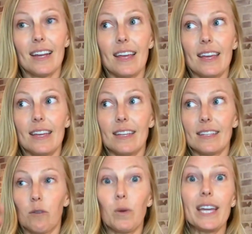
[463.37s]

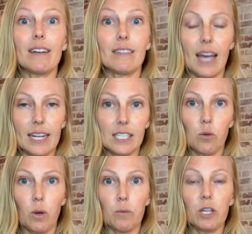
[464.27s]
The weaker side is the
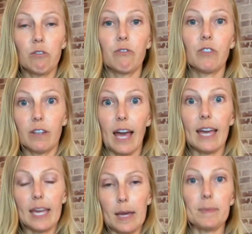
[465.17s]
one where you feel that
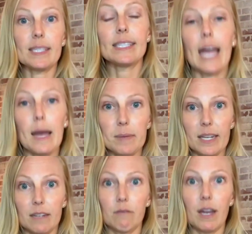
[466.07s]
hip
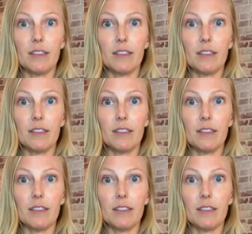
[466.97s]
snapping, right?